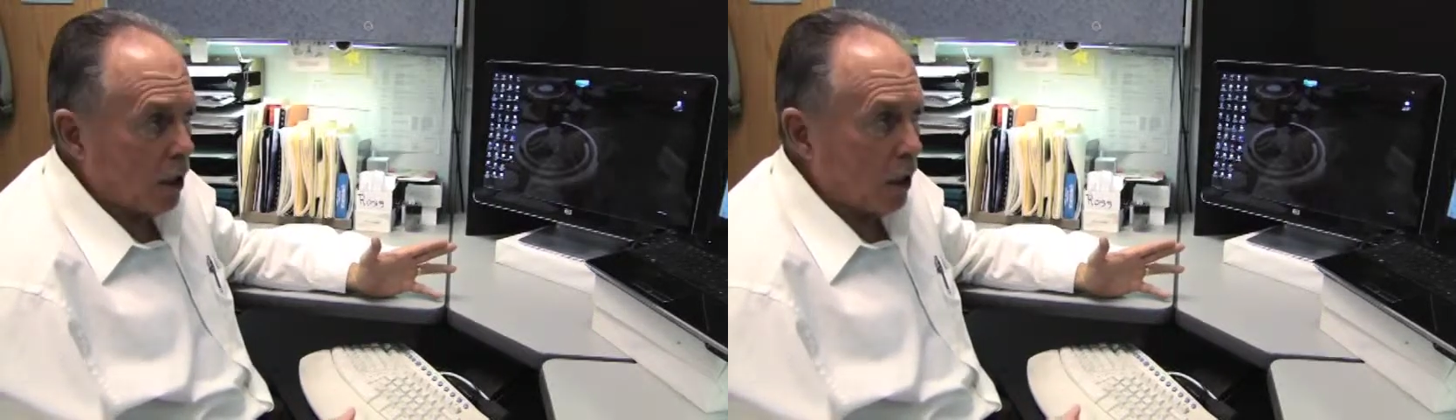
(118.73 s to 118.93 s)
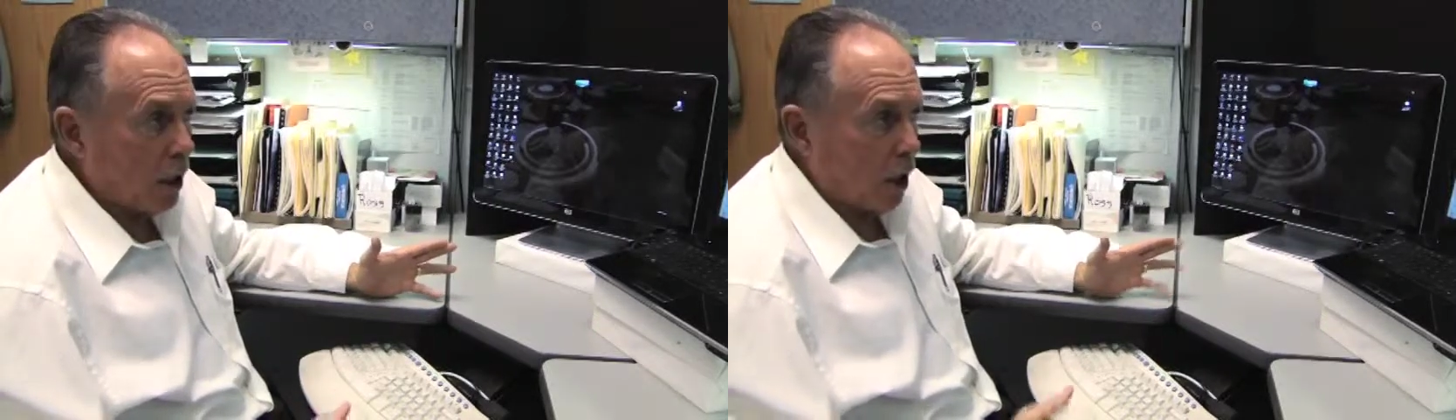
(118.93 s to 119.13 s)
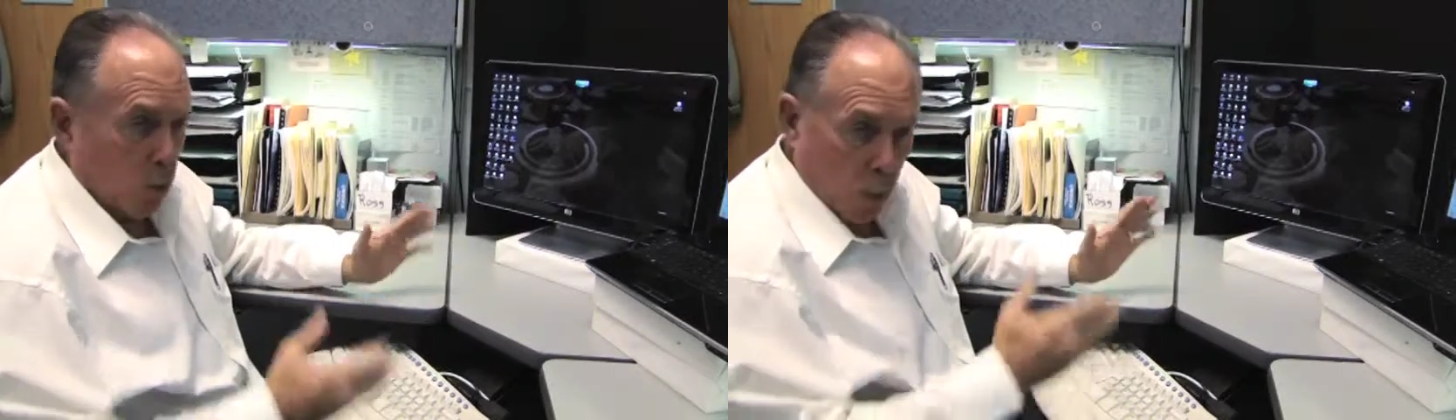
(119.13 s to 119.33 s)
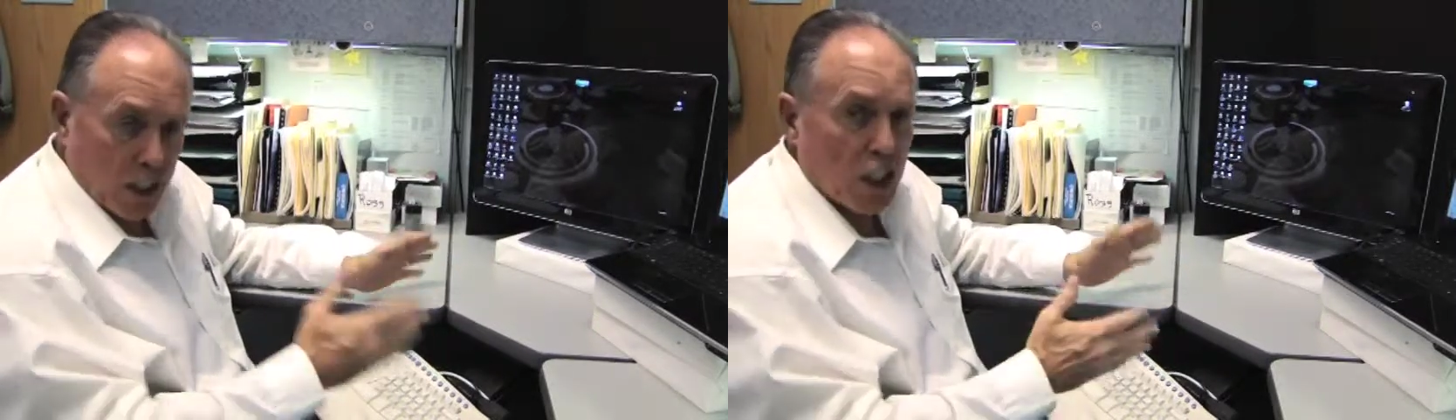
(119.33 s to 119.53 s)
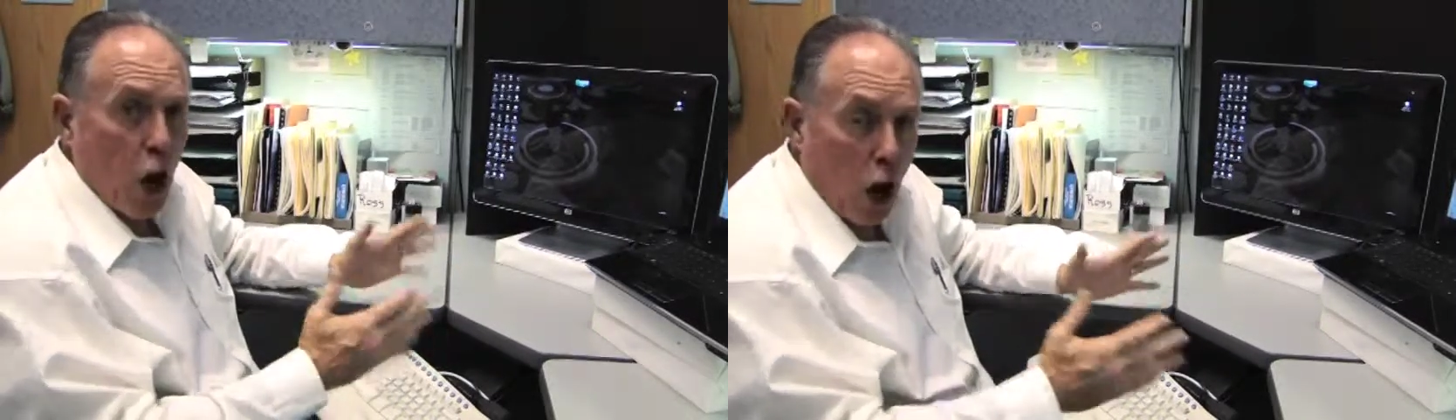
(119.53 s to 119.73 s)

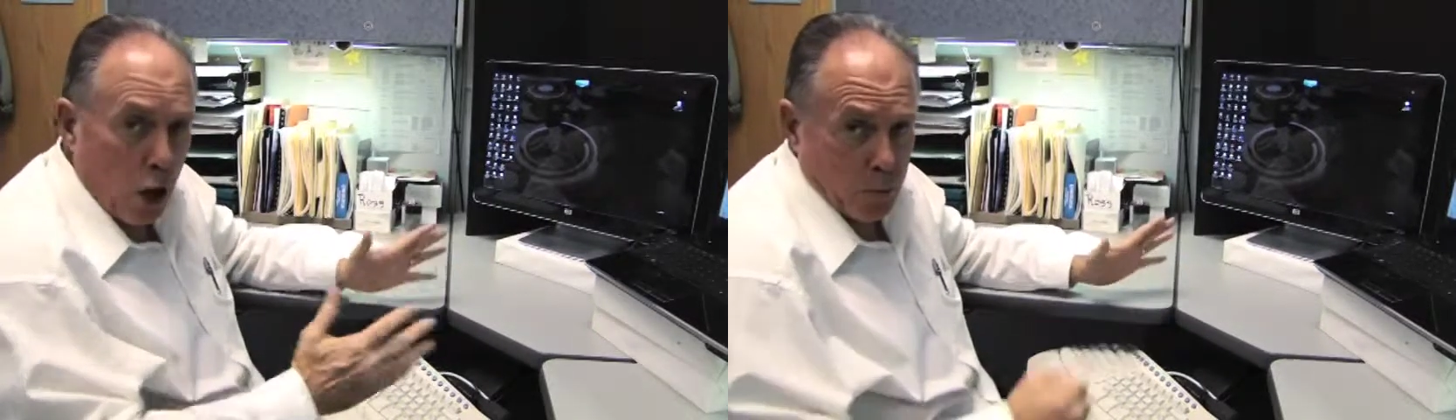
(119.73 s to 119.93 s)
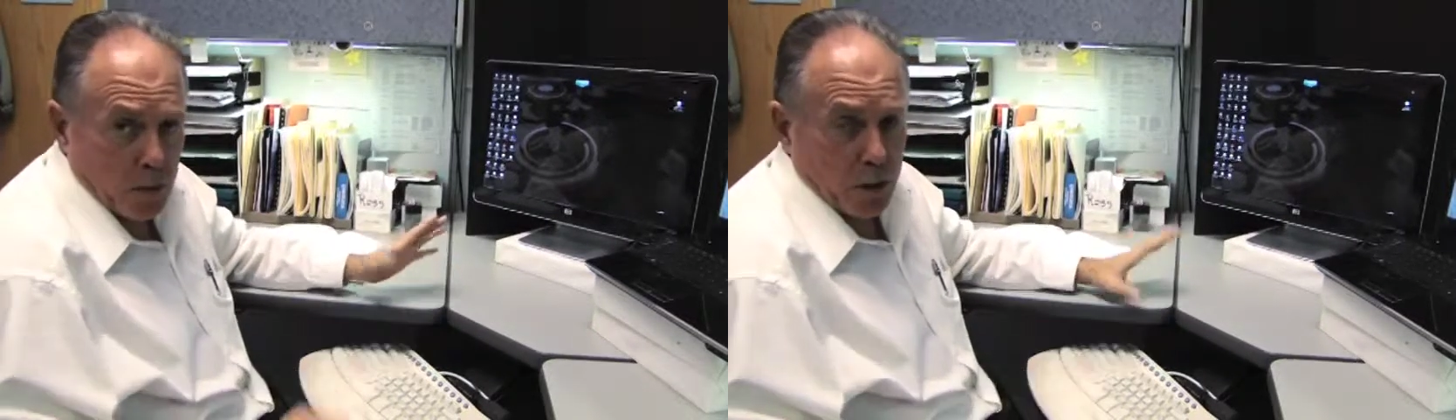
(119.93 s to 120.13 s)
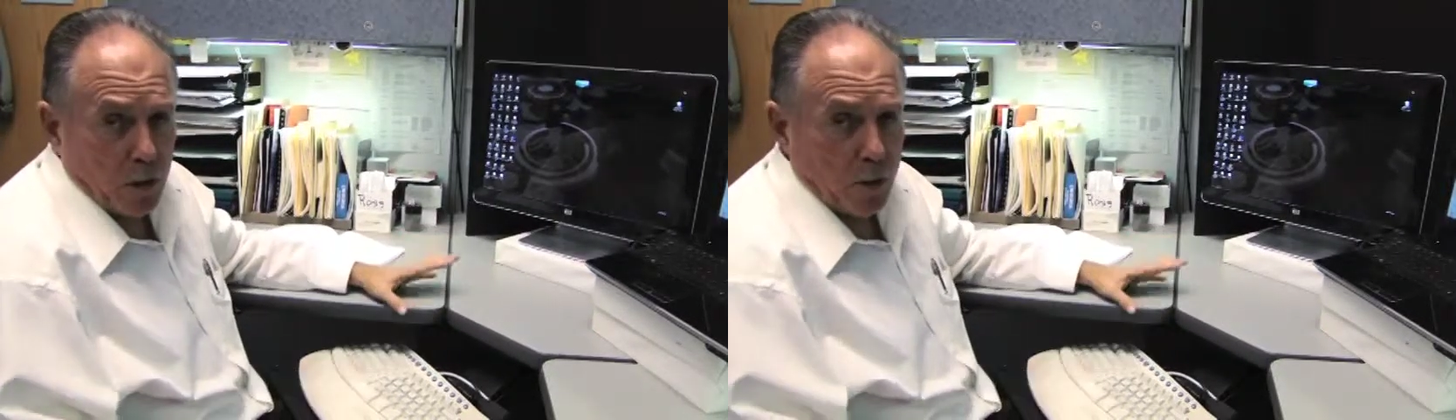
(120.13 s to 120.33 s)
which columns in the